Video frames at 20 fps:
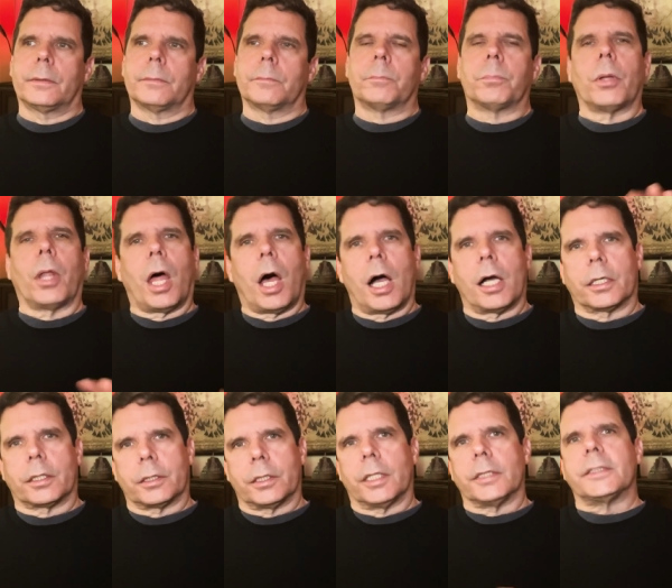
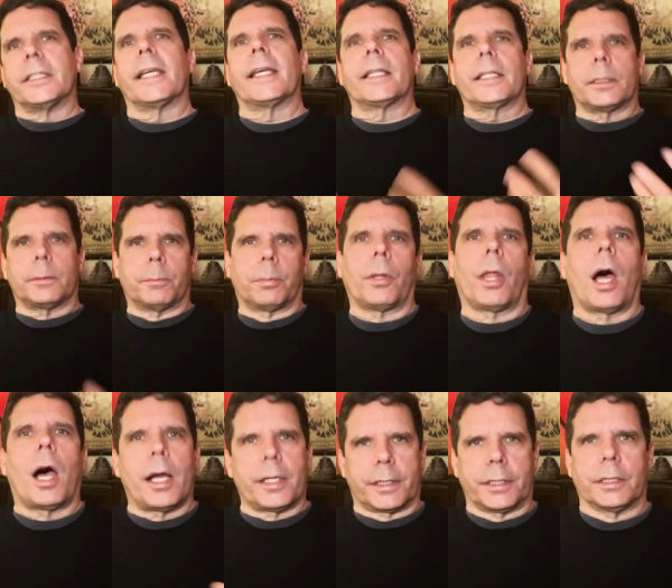blog, a daily
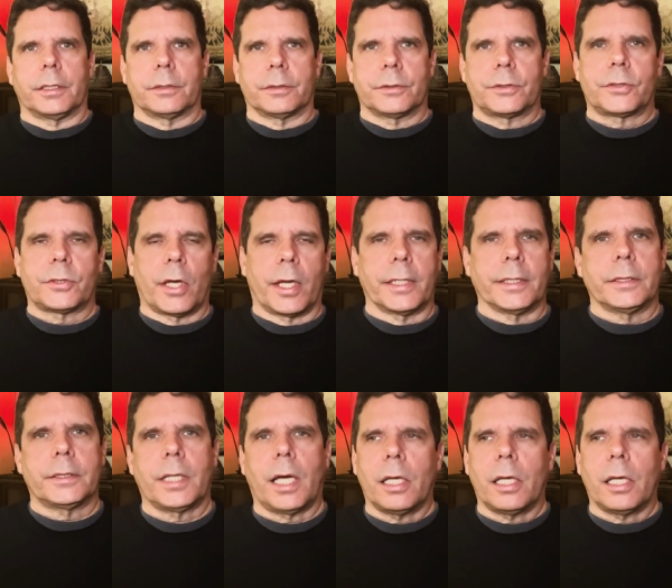blogging site.